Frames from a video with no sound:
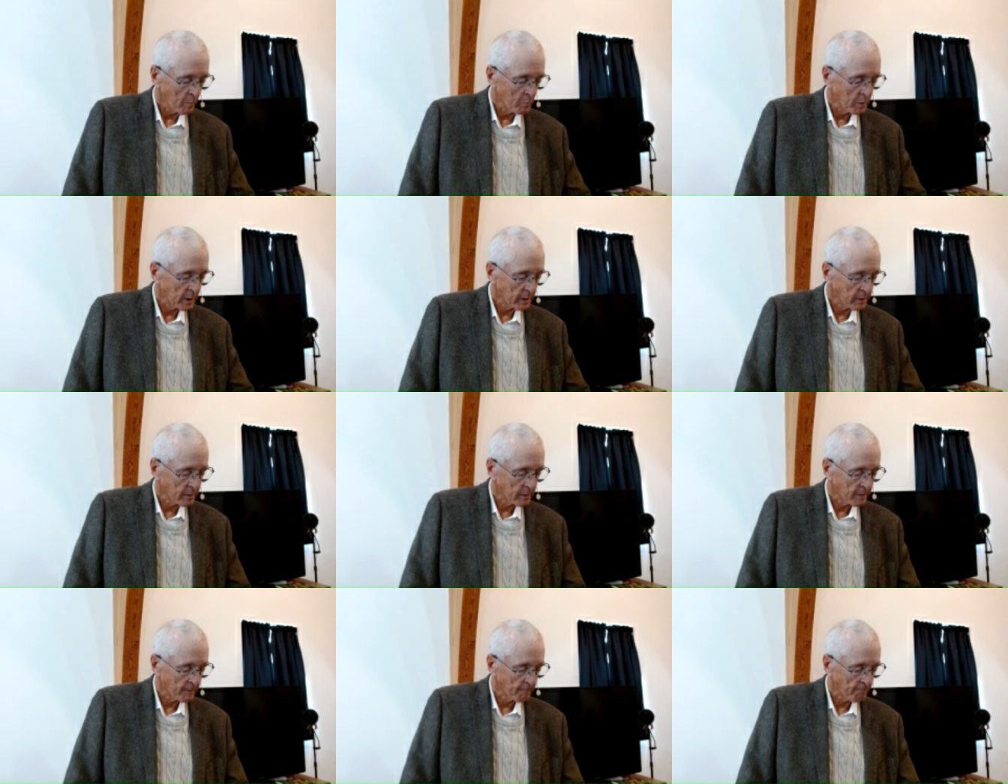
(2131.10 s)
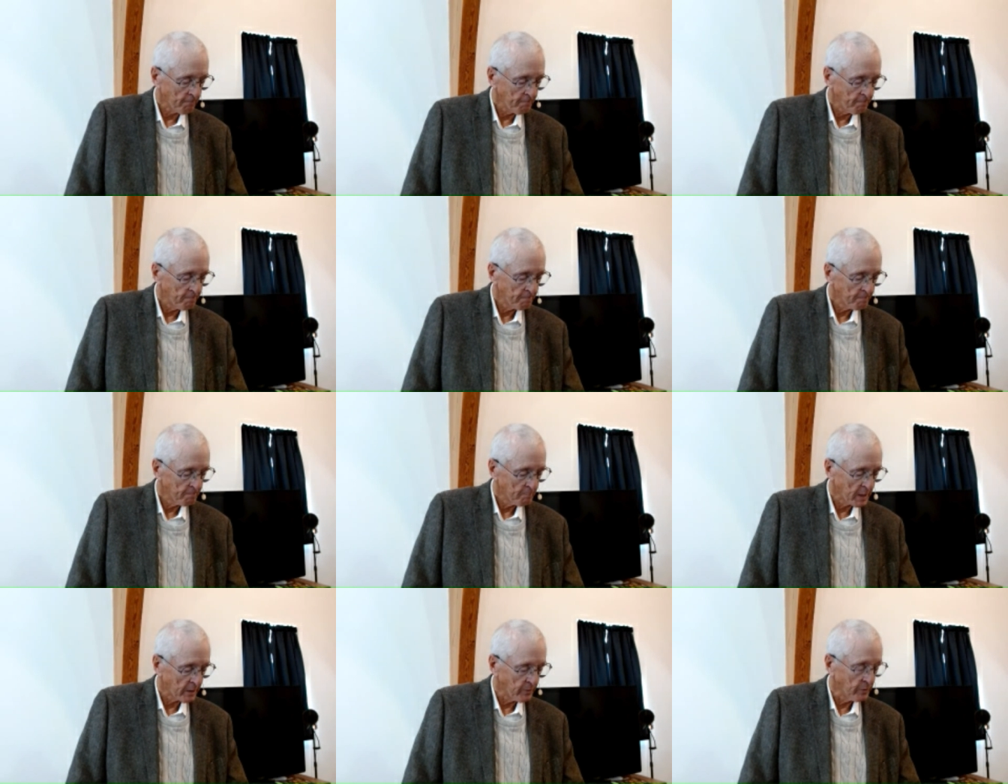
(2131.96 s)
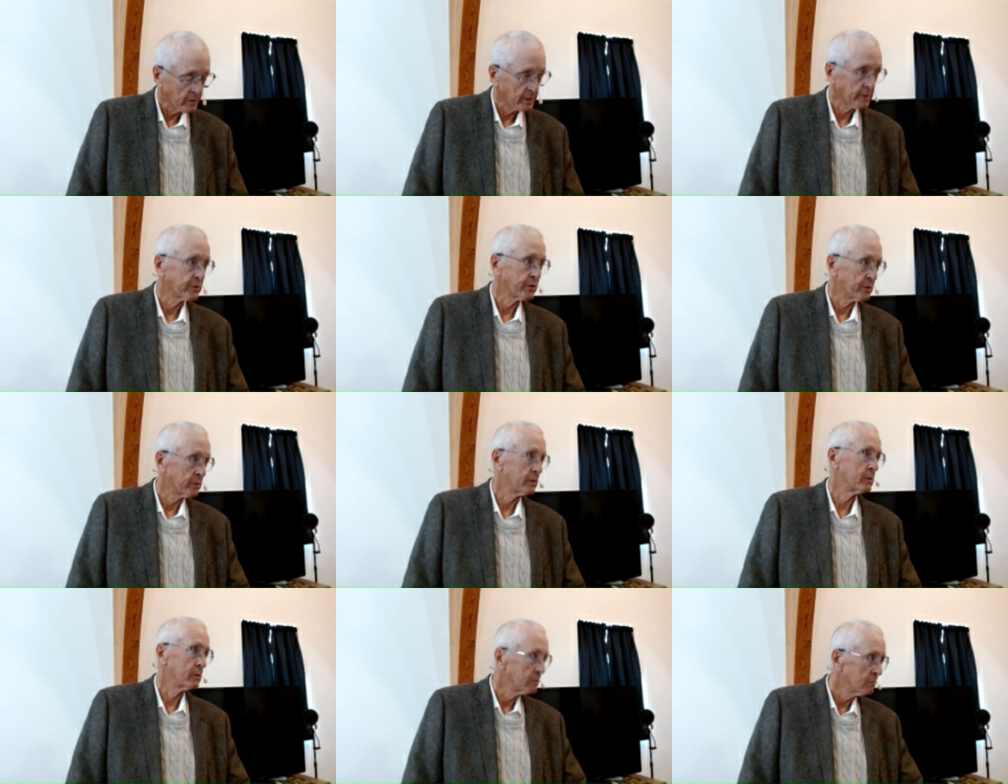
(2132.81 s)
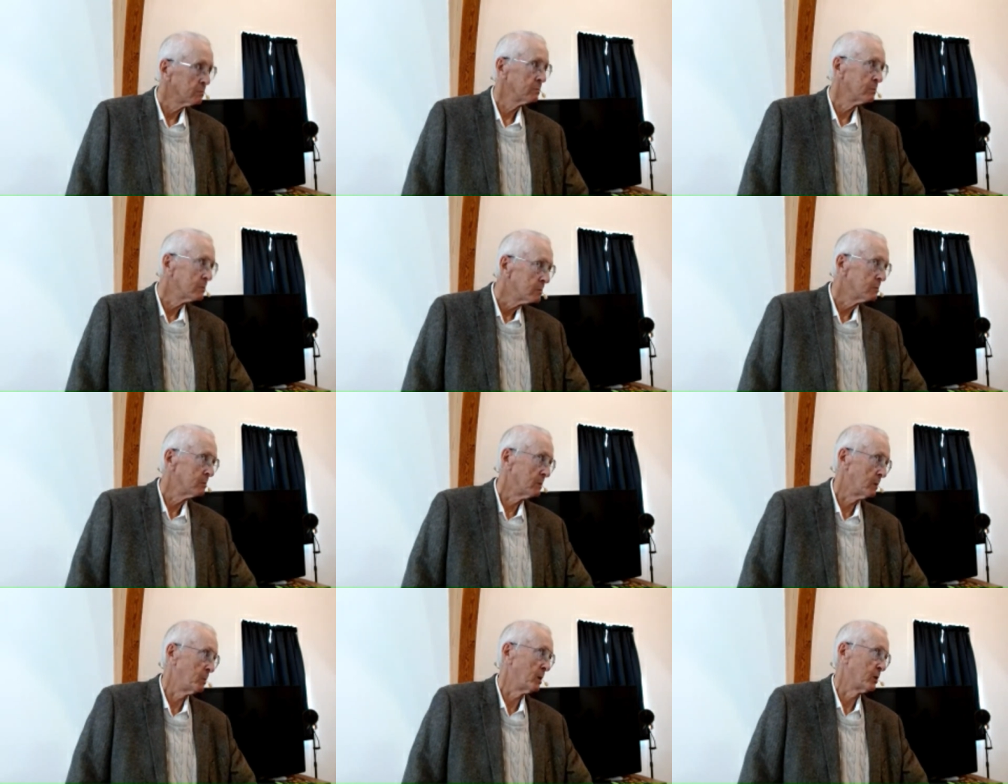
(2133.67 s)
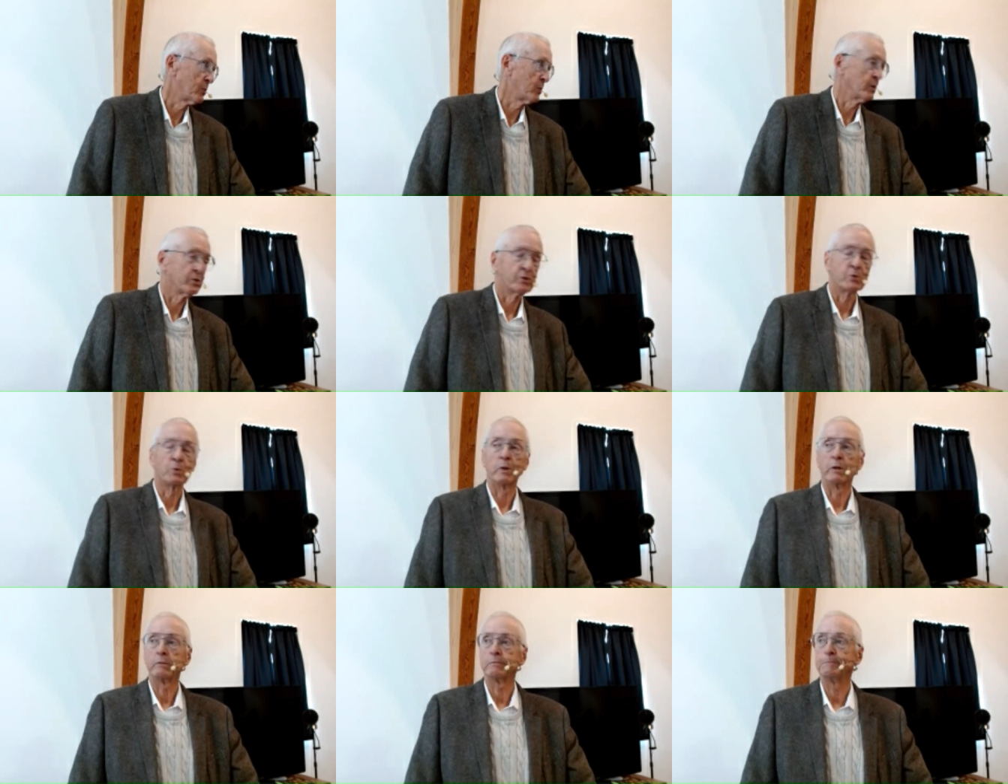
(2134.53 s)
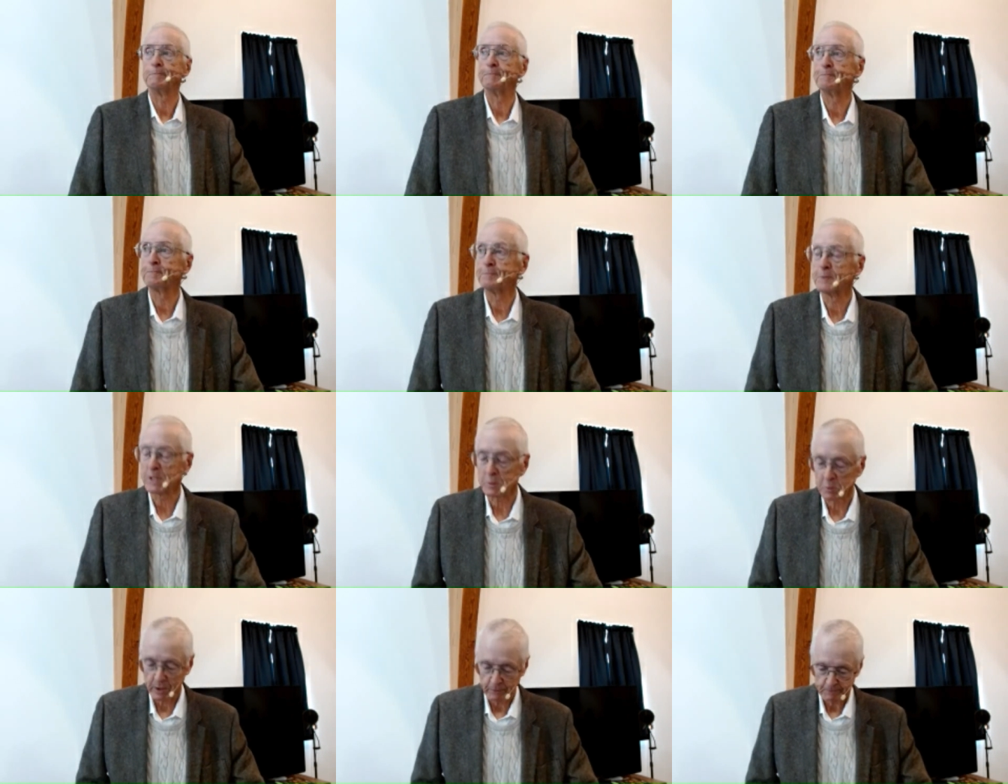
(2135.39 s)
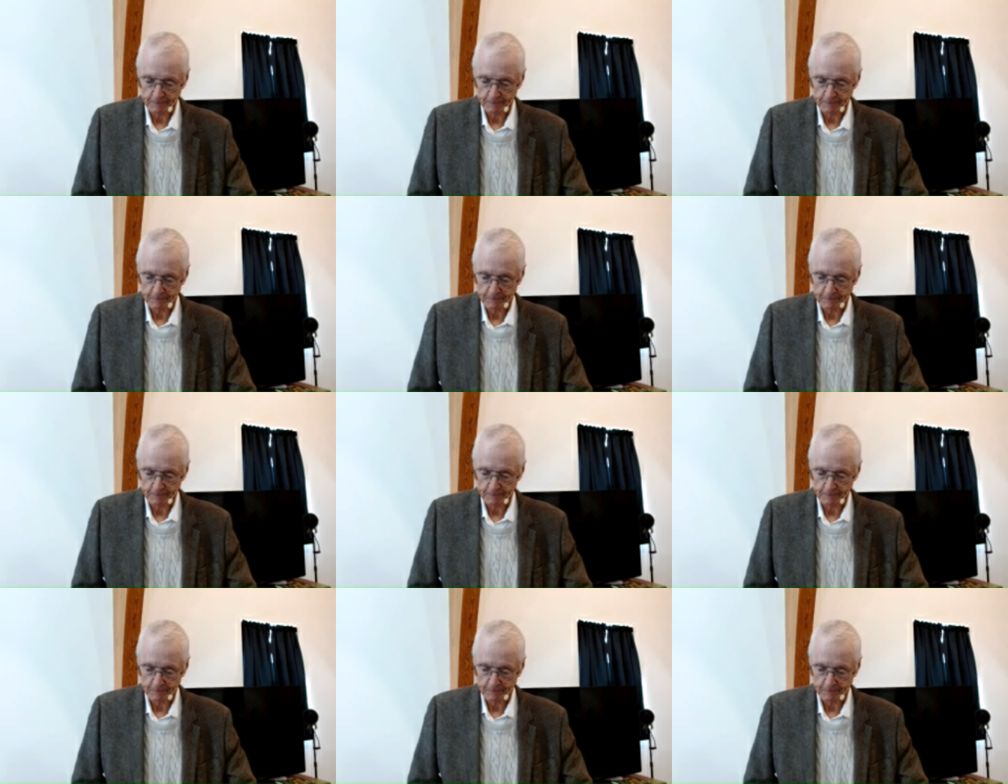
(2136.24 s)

but uh, Matthew tells us about the real story. Let's pray.